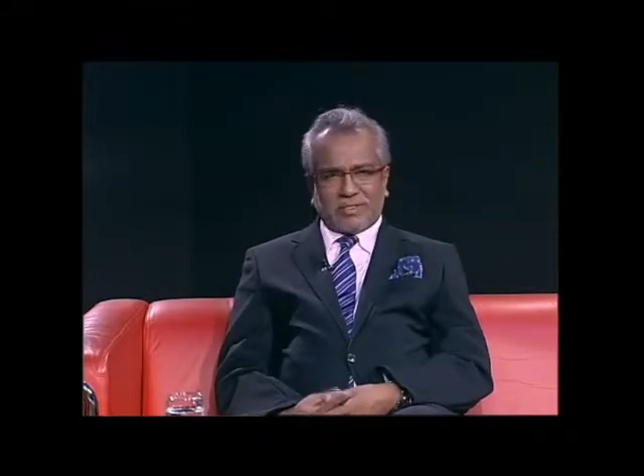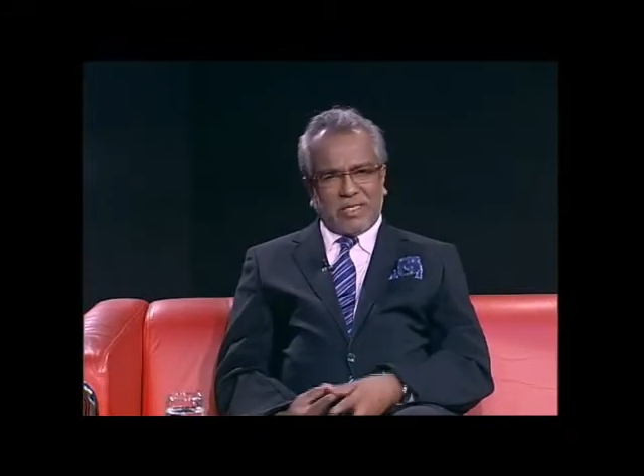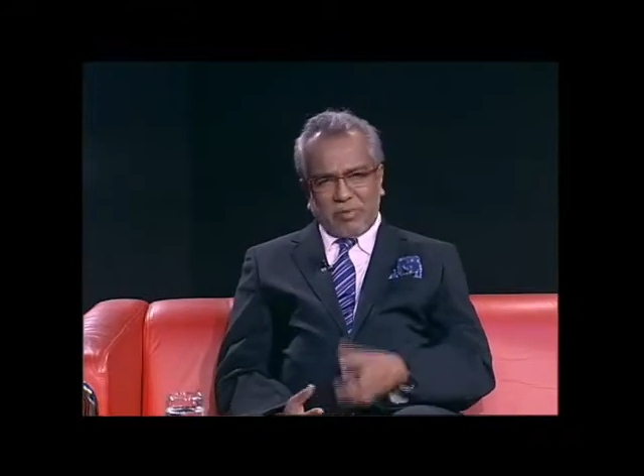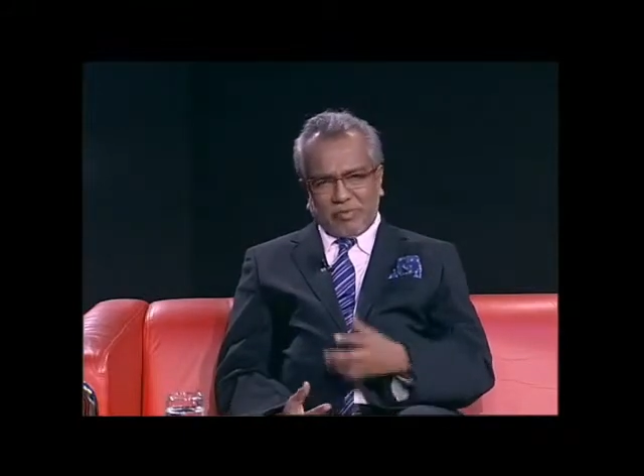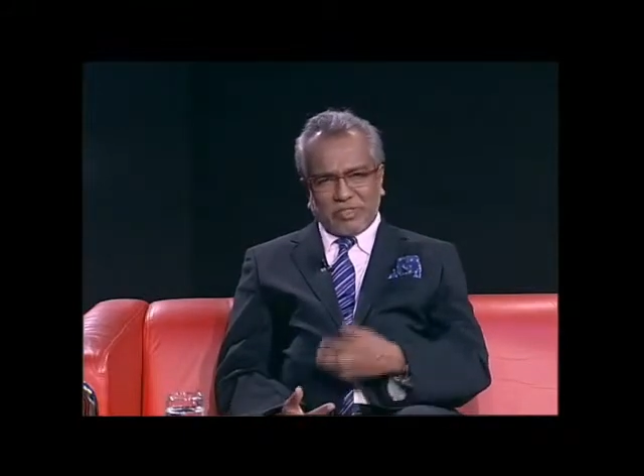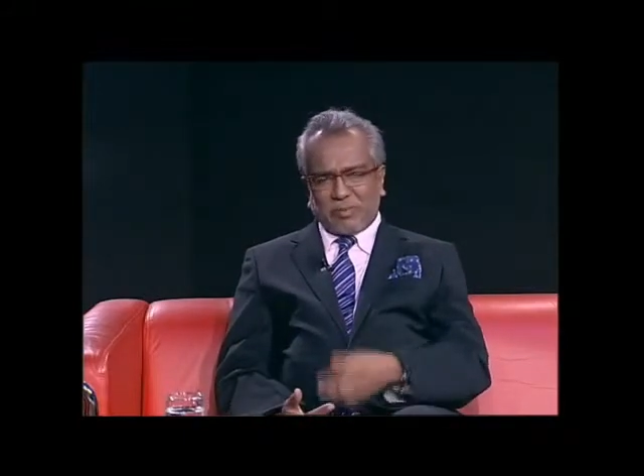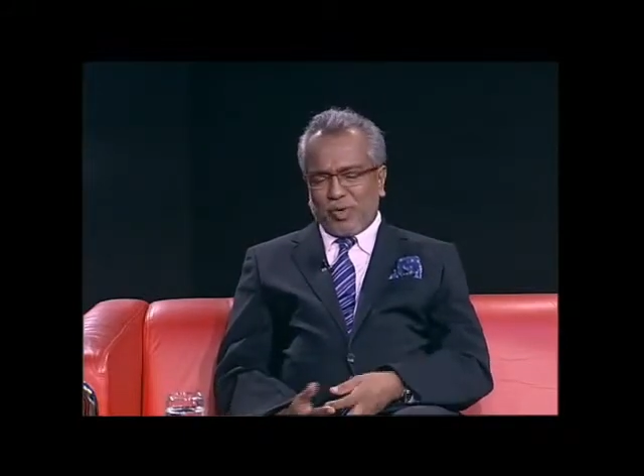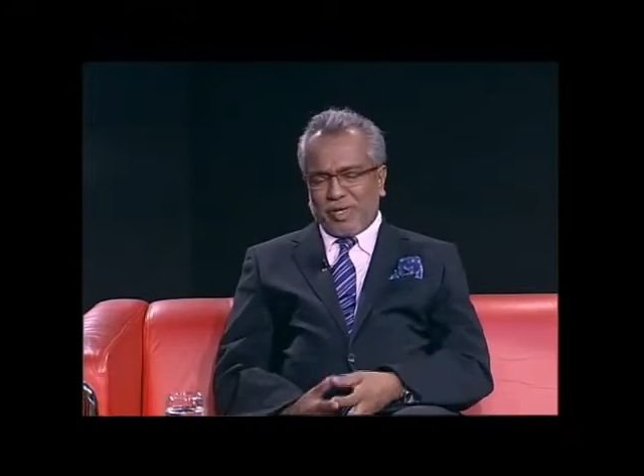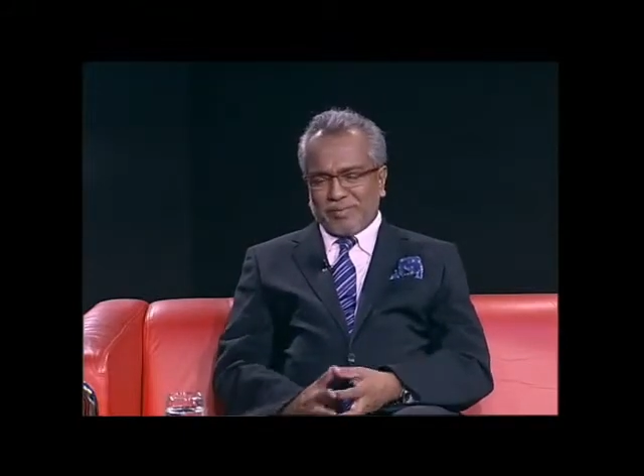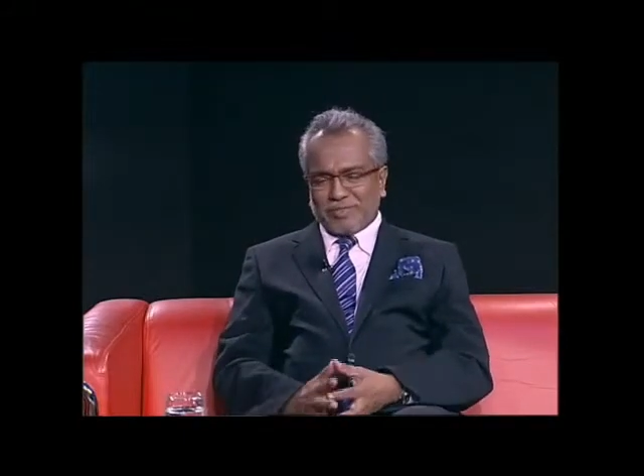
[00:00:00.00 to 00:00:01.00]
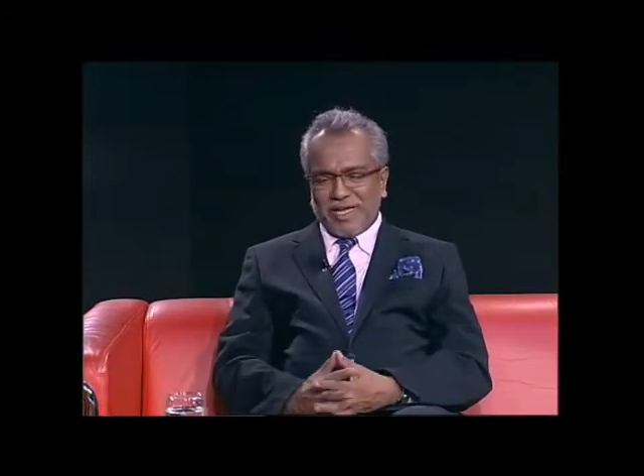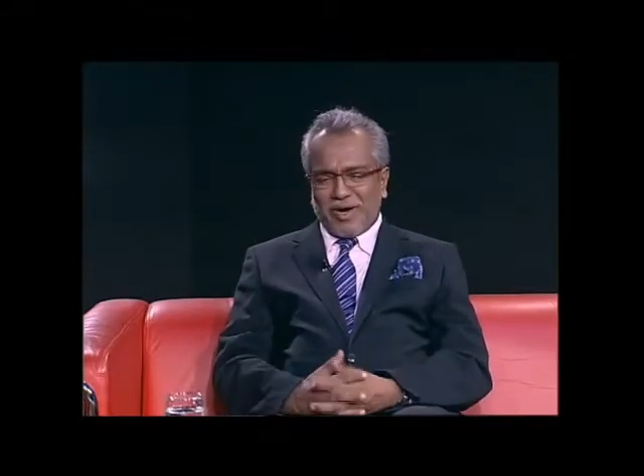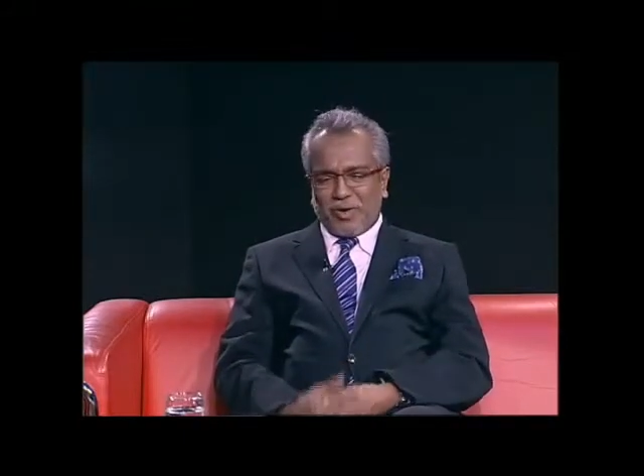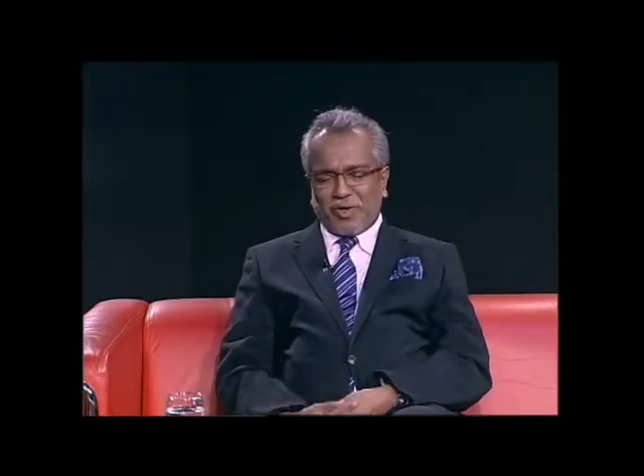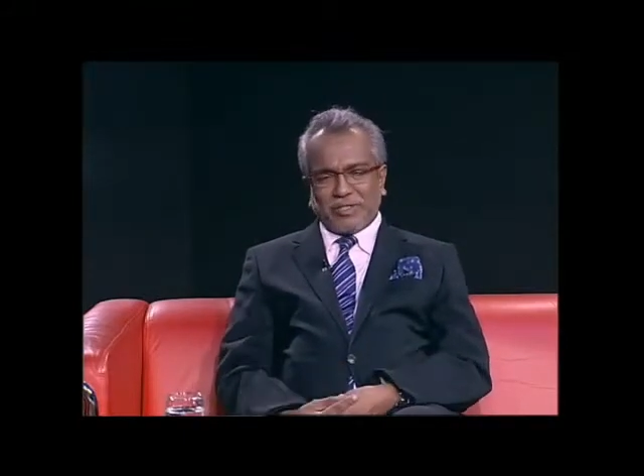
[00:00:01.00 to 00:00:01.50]
some of these programs
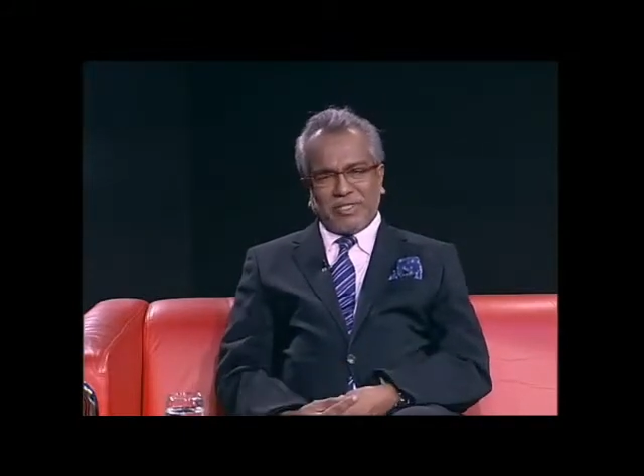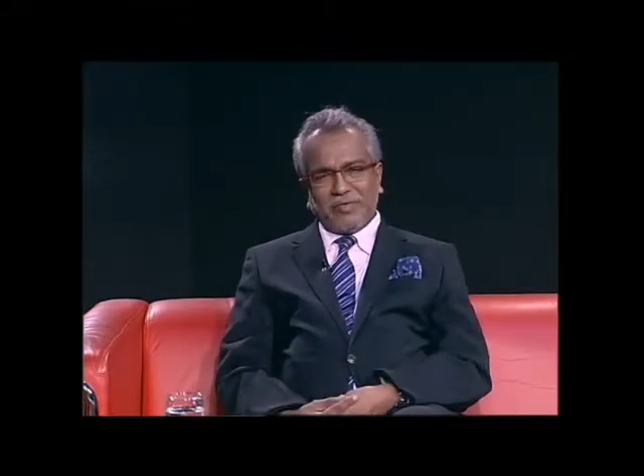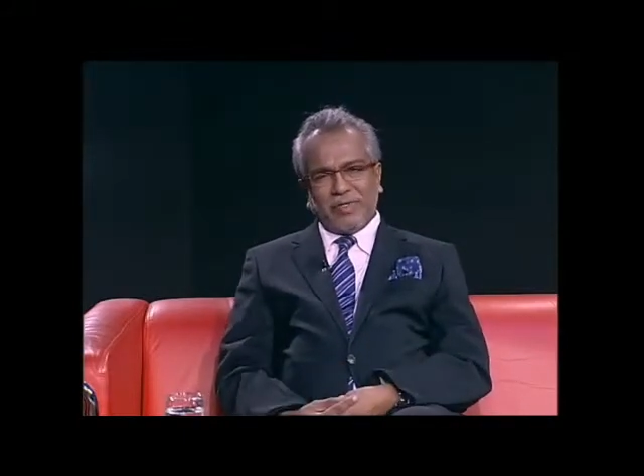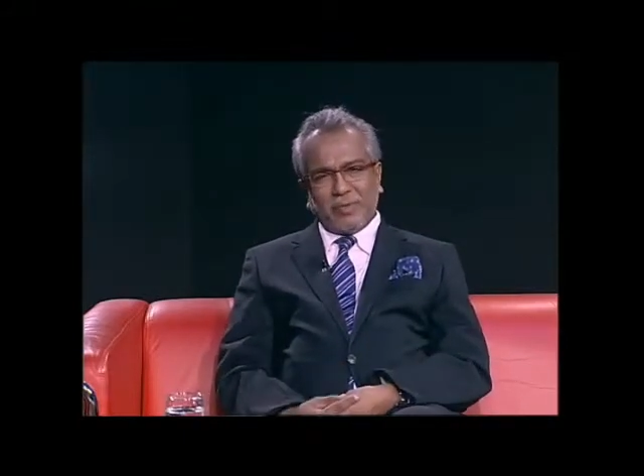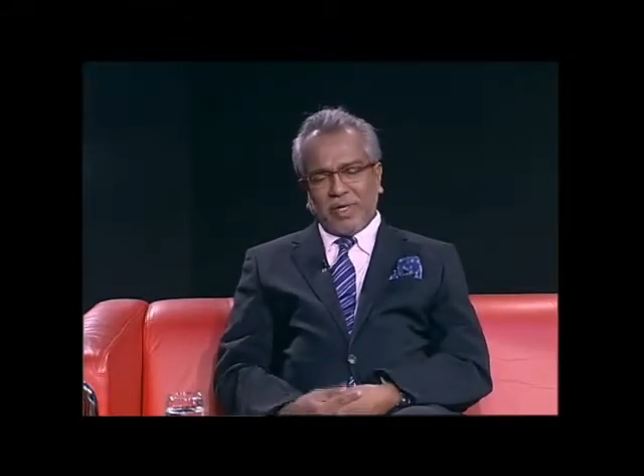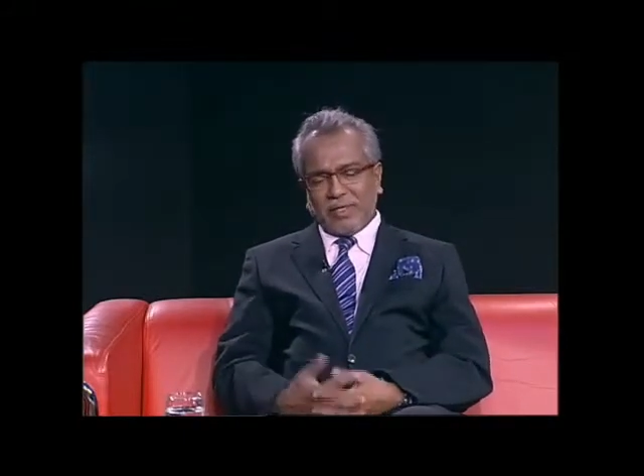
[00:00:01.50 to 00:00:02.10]
now on TV,